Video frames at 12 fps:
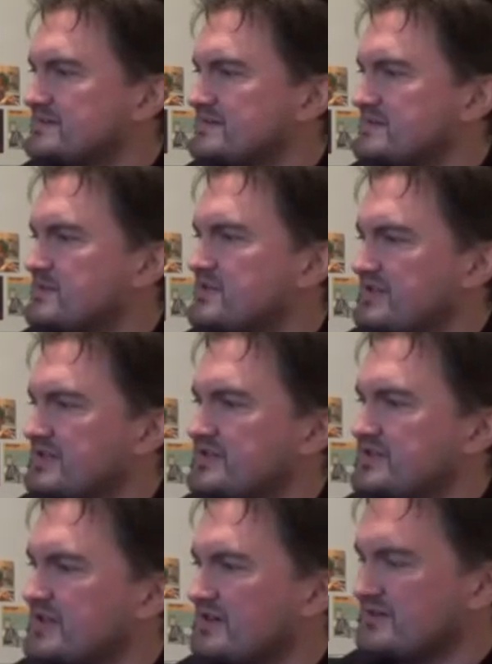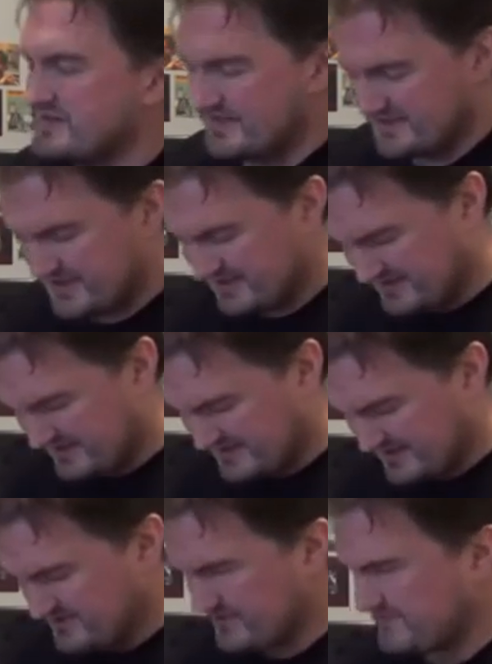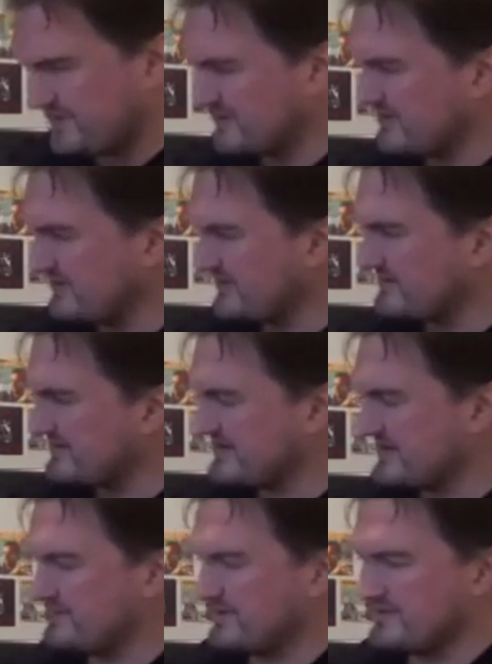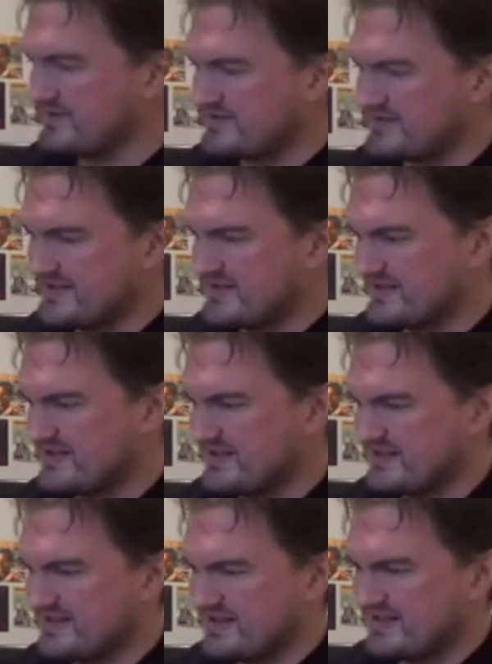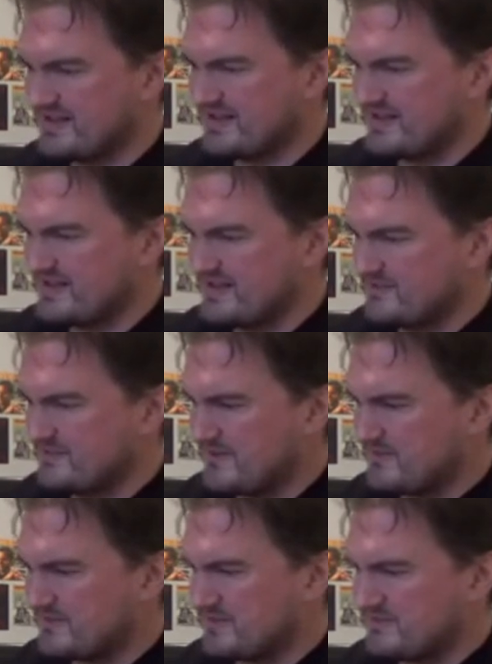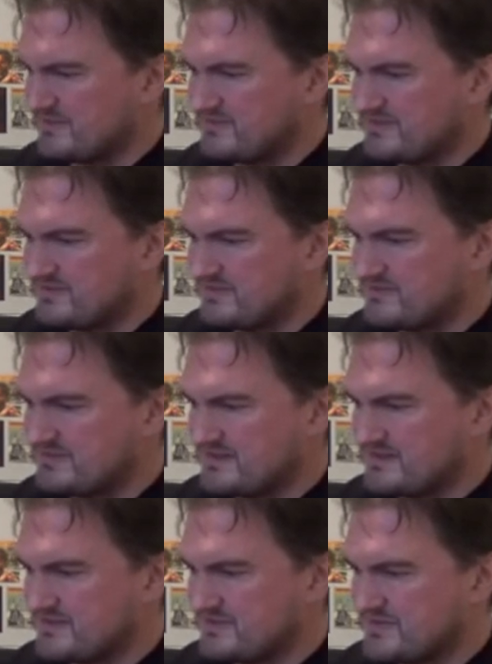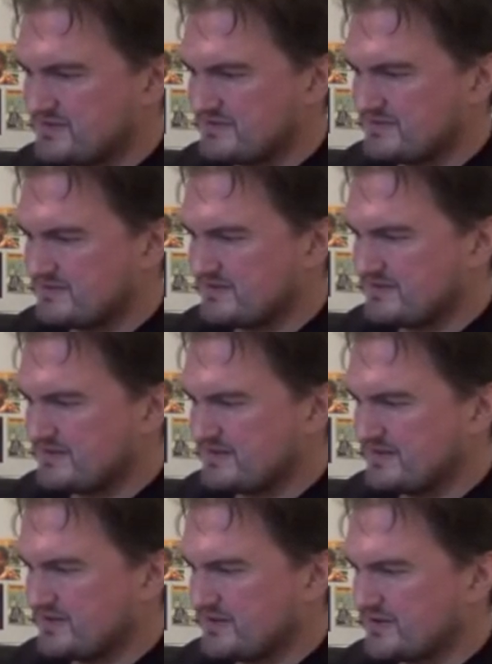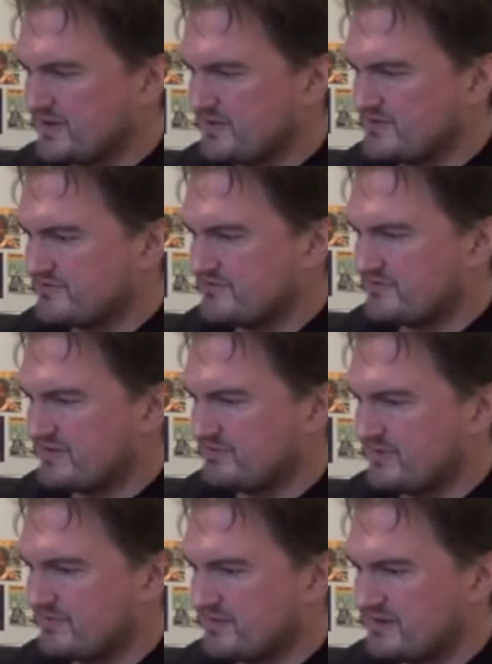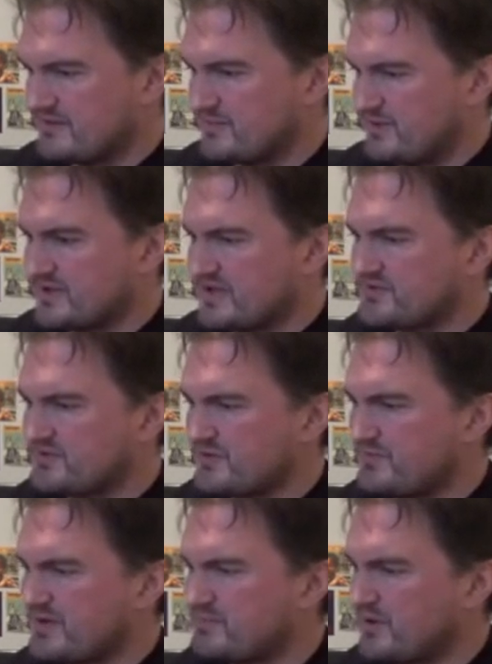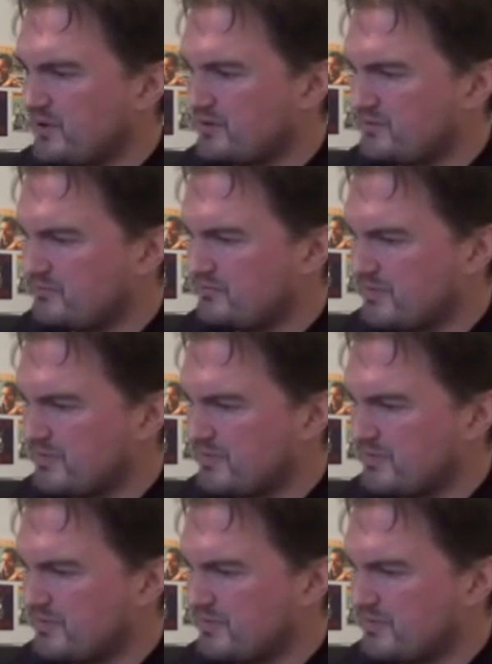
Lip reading: Special edition contents. It tells you fuck all on this side, but on this side it's like... Blah, blah, blah, blah, blah, blah, blah, optional audio commentary by Bob Clark. Porky's through the peephole.